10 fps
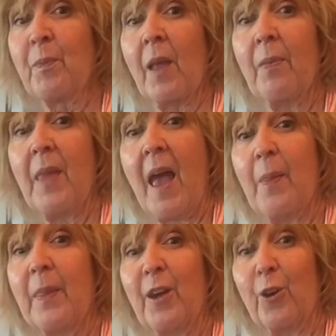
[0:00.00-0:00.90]

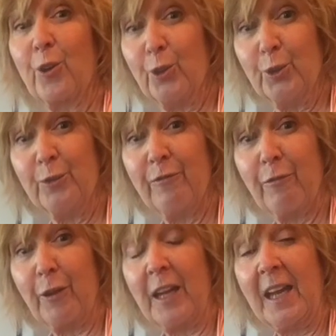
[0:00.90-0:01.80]
that they're
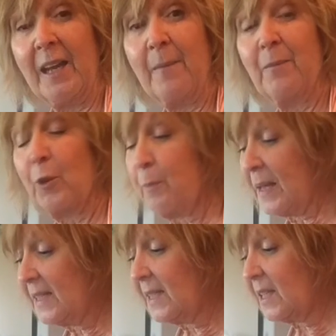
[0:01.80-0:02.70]
gluten-free. They're
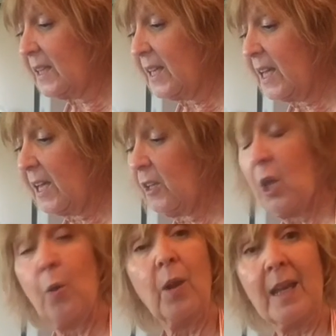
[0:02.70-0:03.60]
basically
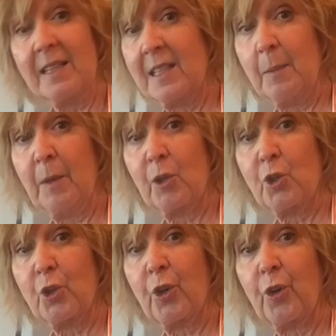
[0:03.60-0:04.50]
low glycemic
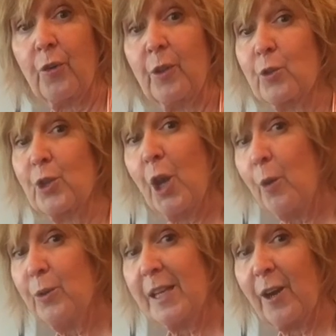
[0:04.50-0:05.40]
sugar. There's
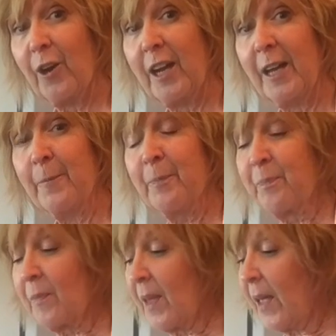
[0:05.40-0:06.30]
no dairy.
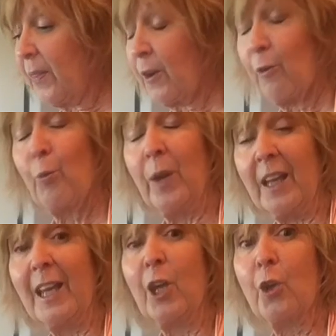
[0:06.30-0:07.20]
They're
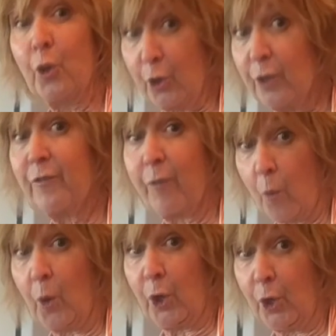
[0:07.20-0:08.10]
really good
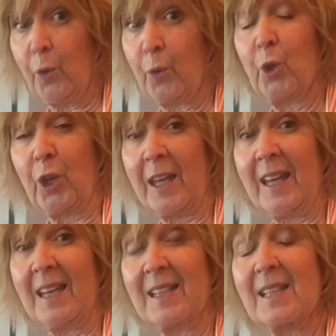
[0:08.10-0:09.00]
for you
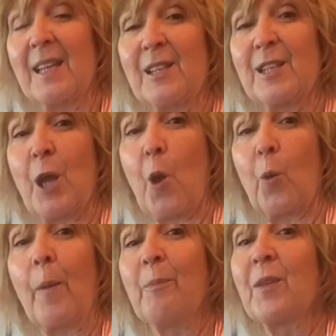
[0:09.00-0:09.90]
cookies.
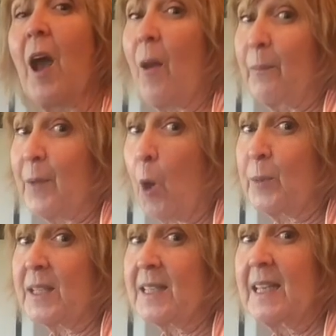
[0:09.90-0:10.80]
So
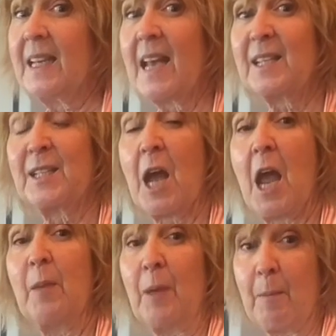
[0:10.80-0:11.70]
hope to see you next
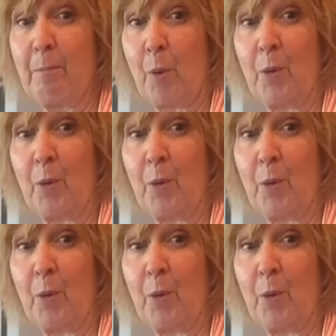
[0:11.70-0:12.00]
time, and bon